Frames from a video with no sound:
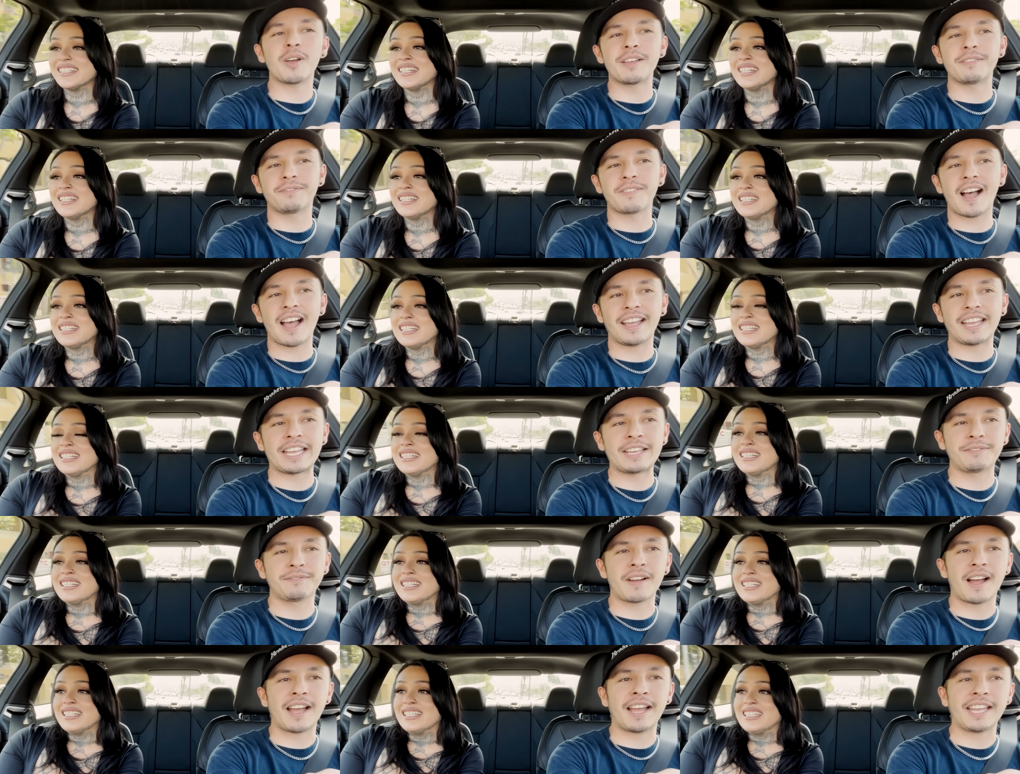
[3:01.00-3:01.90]
Speaker 1: If I
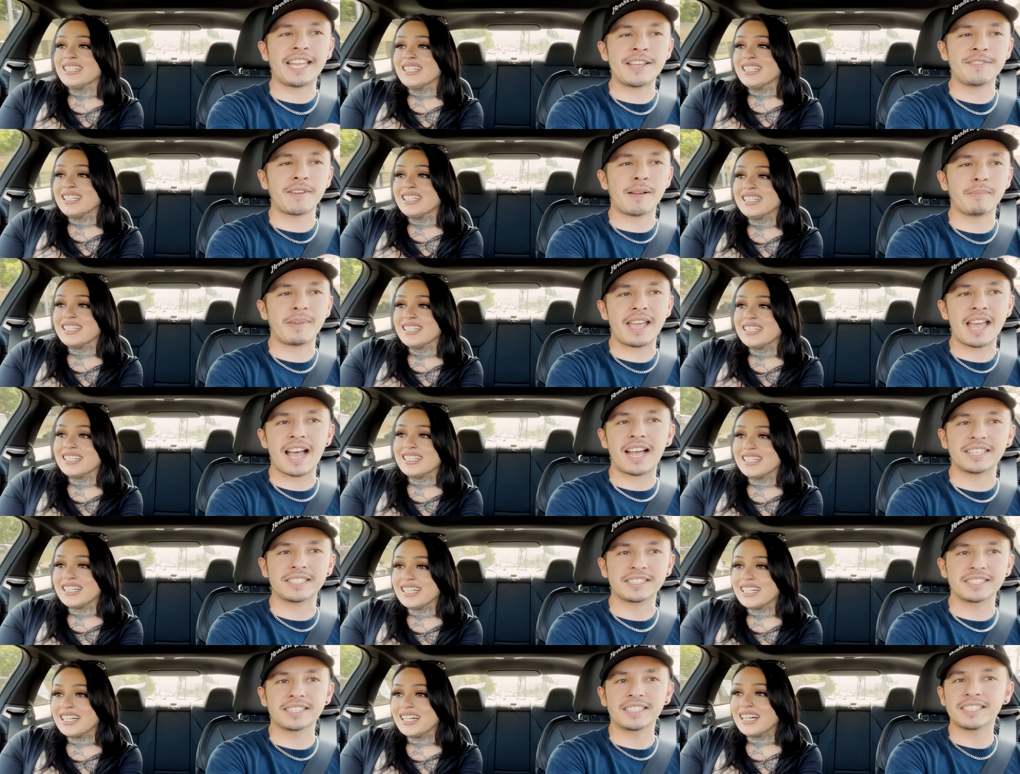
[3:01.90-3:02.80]
if I if I may
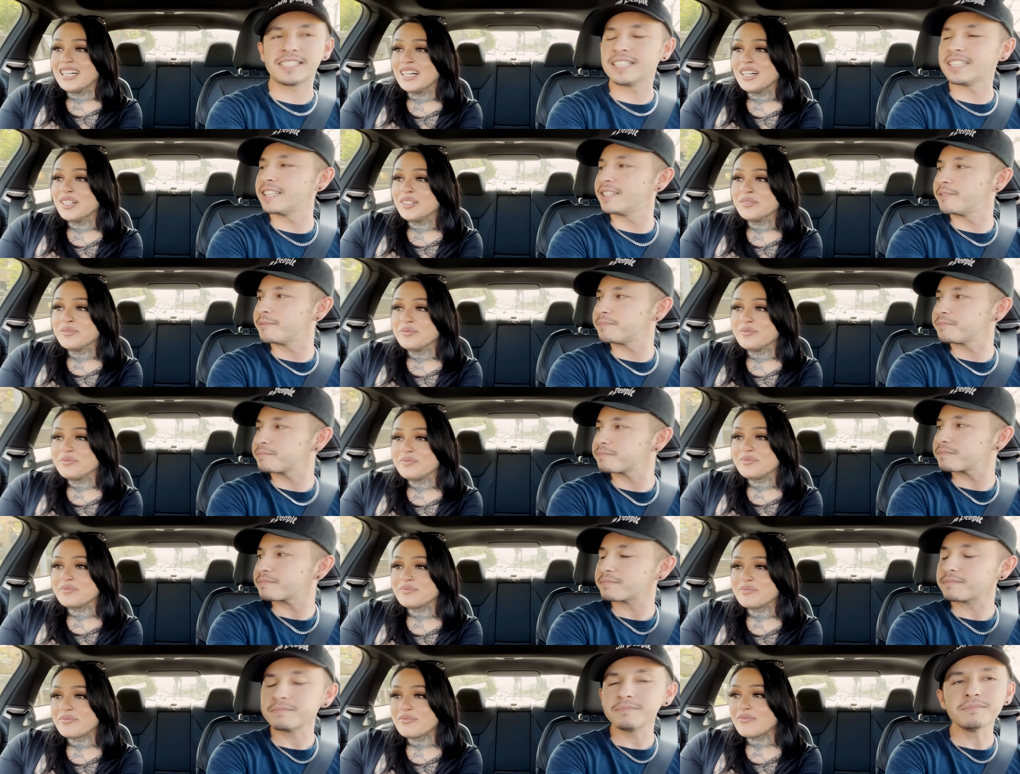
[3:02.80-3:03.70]
ask.
Speaker 2: Um,
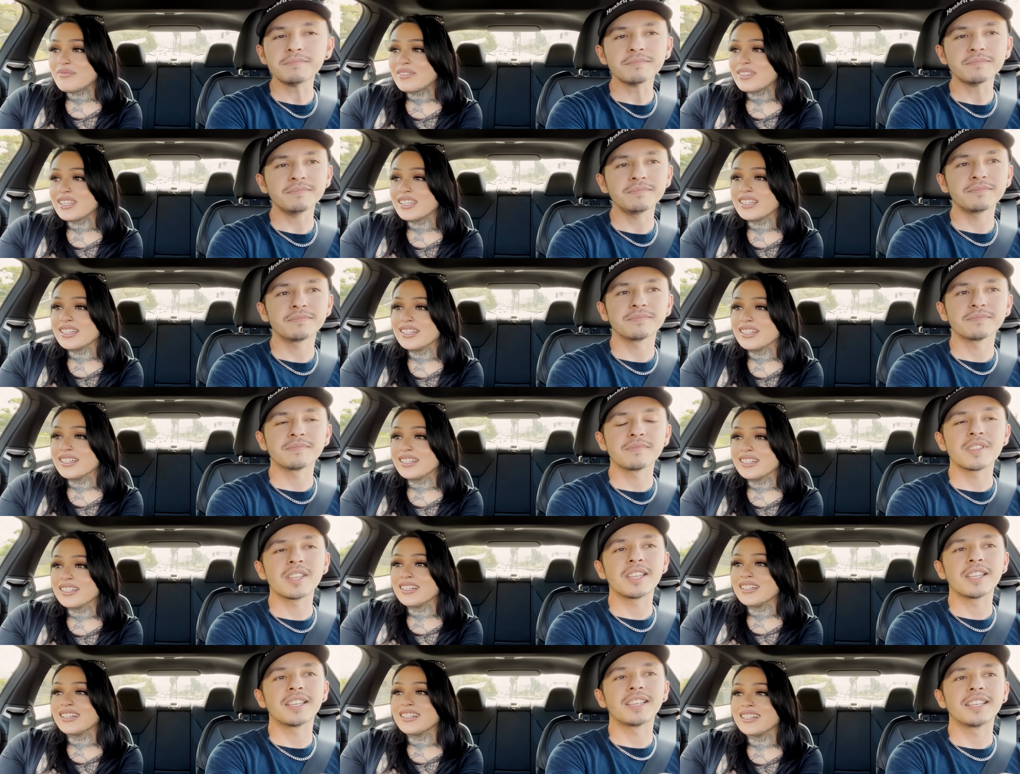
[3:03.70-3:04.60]

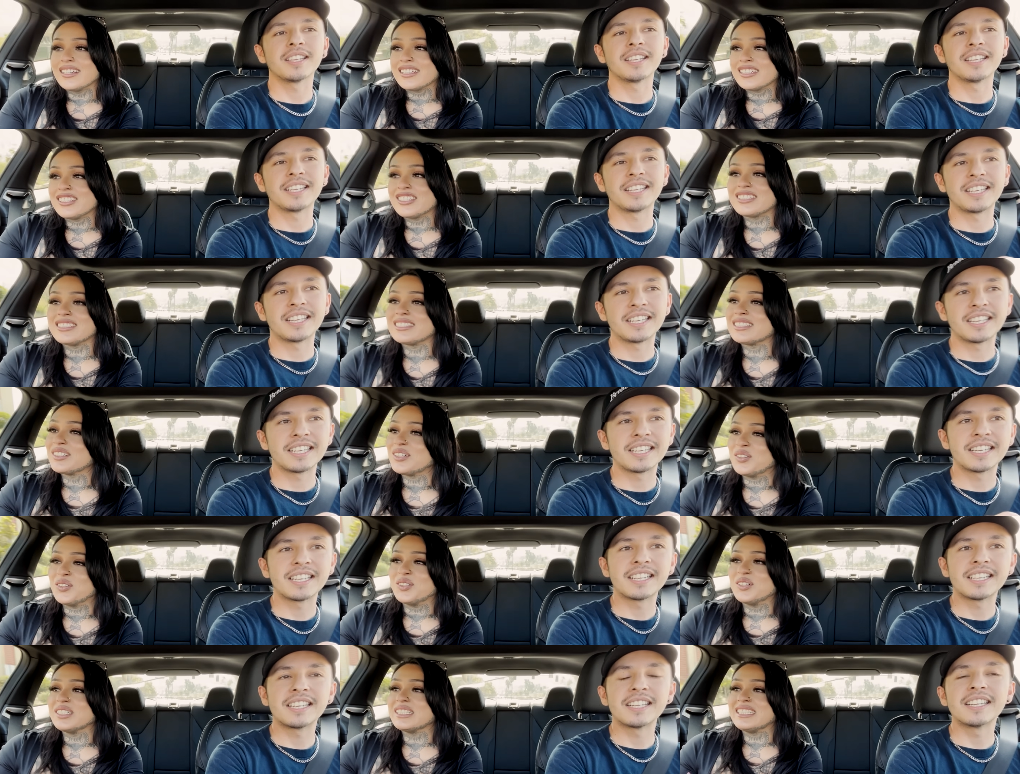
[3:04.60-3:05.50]
just the
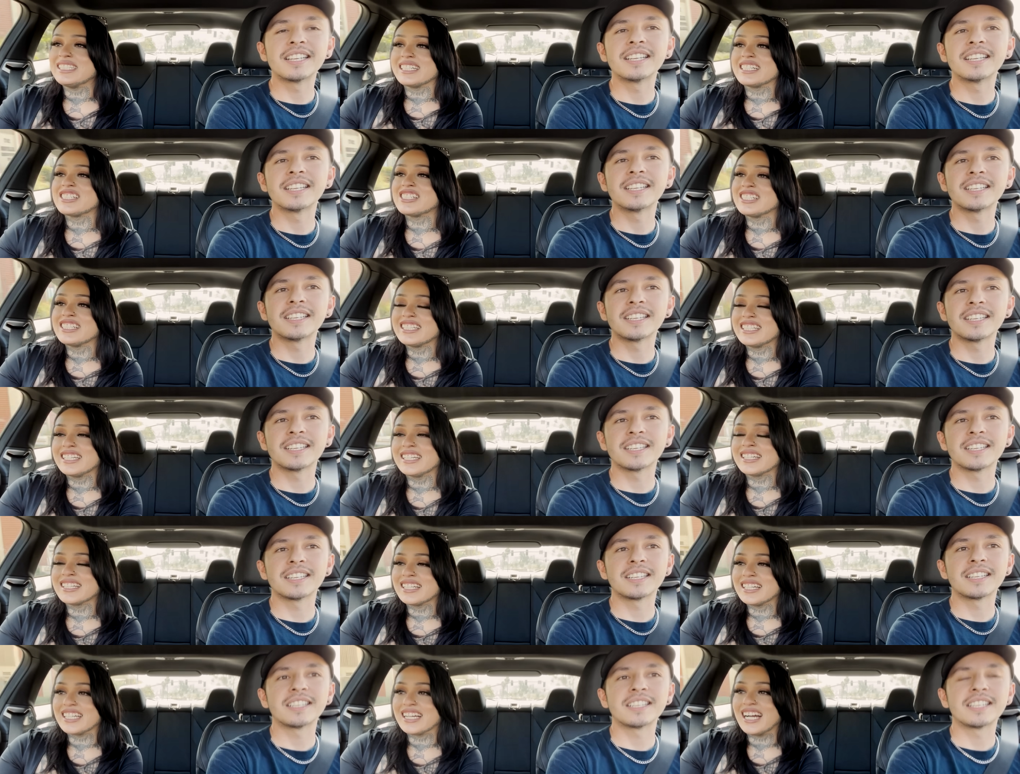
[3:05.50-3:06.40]
whole addiction
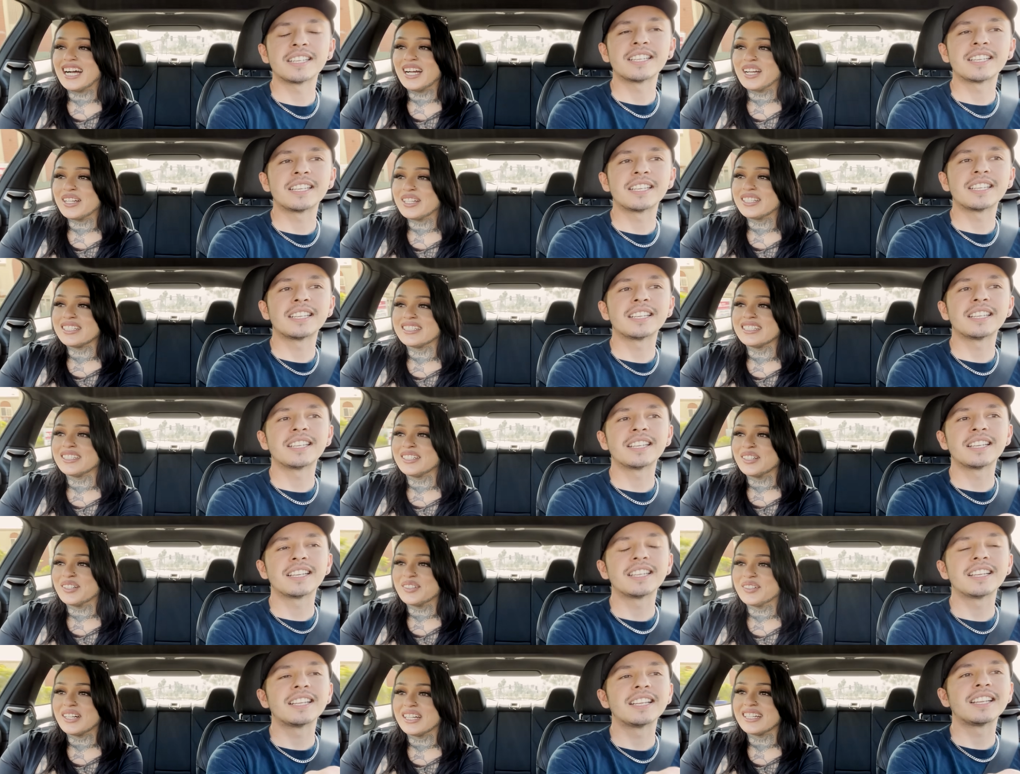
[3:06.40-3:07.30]
thing. Like I, you
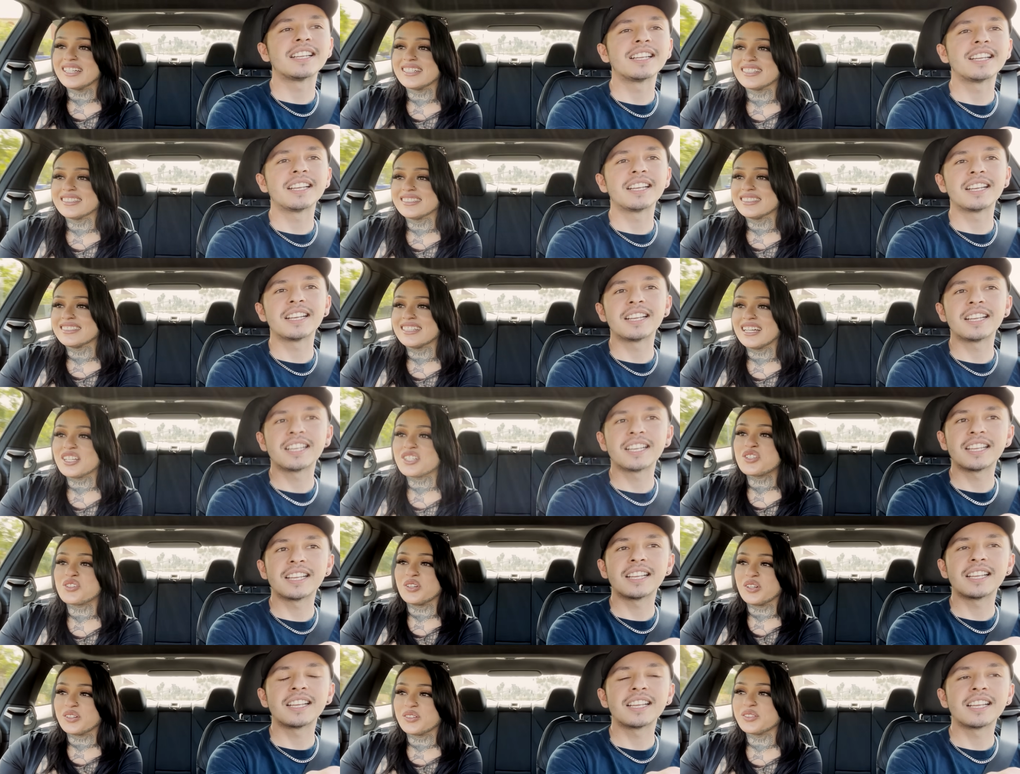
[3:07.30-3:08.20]
know, like I
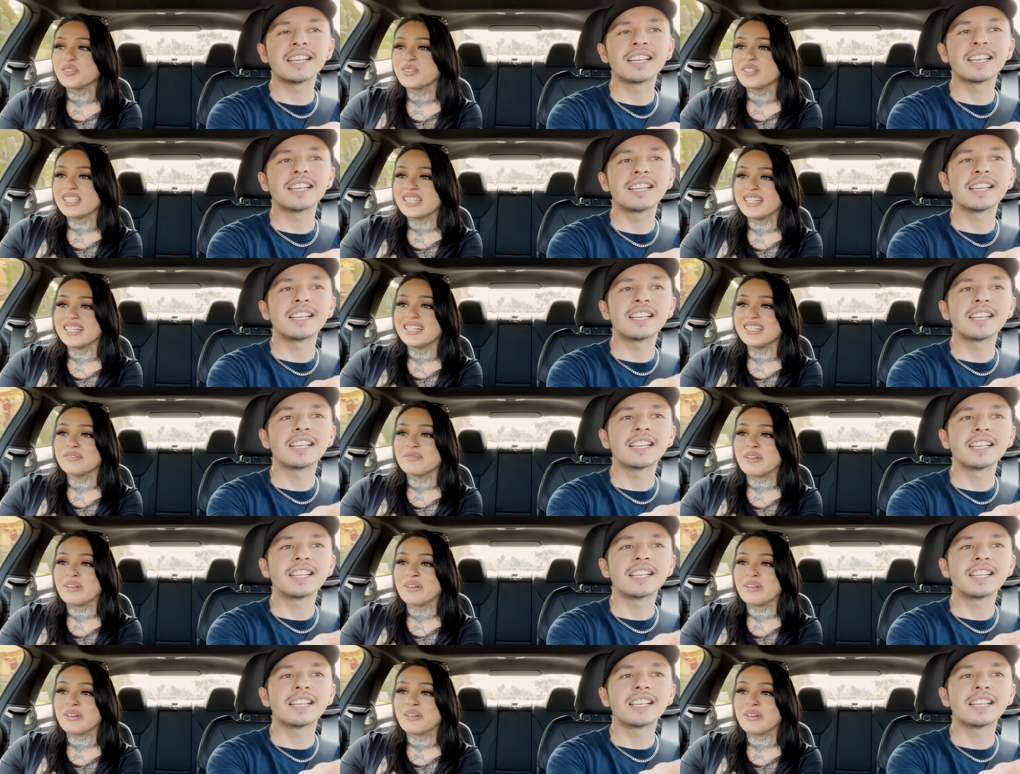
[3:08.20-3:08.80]
struggled with that.